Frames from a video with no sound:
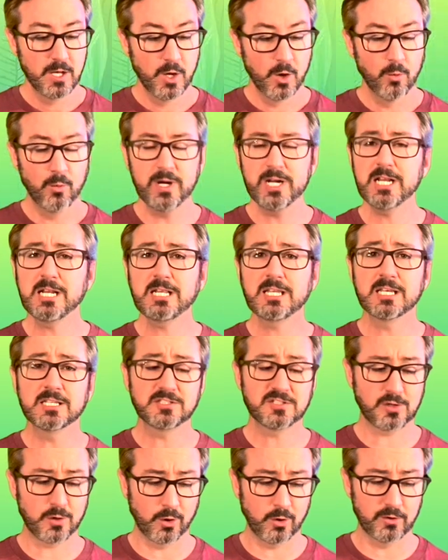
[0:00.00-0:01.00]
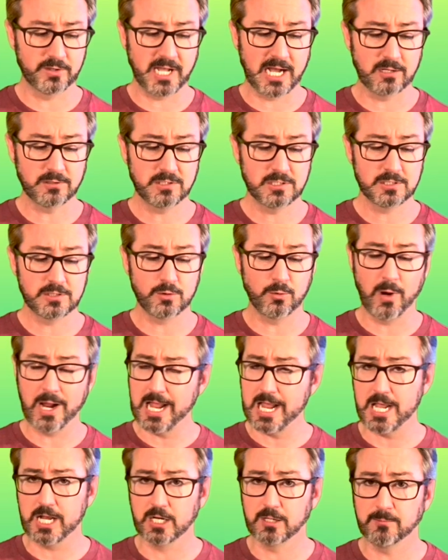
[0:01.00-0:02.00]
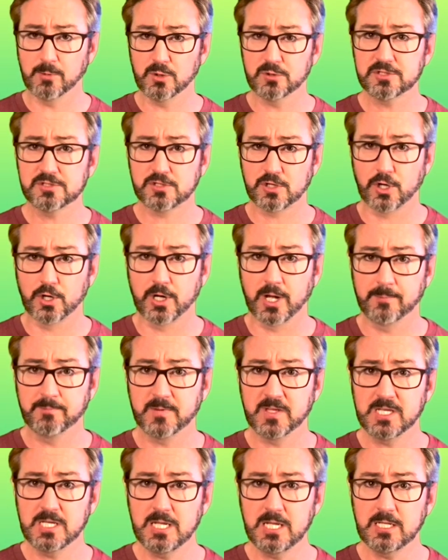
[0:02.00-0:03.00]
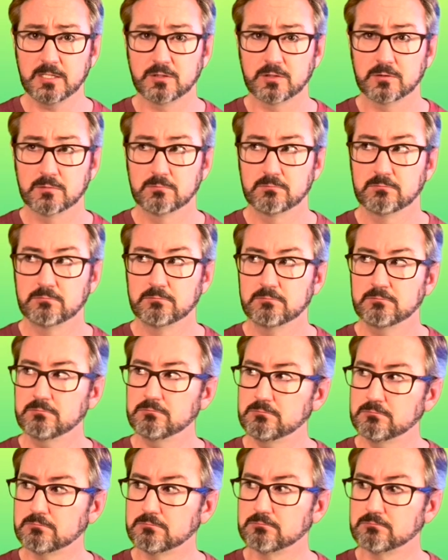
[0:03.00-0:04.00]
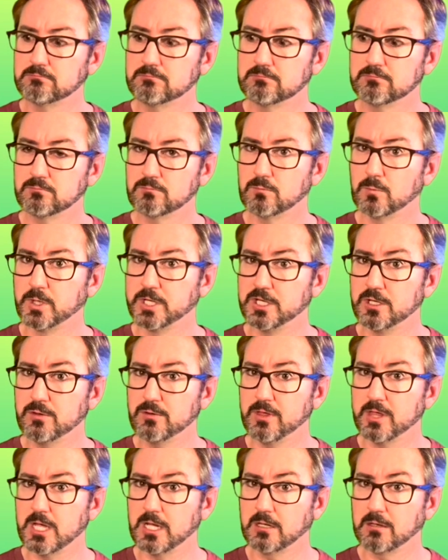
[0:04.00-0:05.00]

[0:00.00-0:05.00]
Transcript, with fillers: When it gets cold out, do animals turn up the heat? Hmm, what do you think?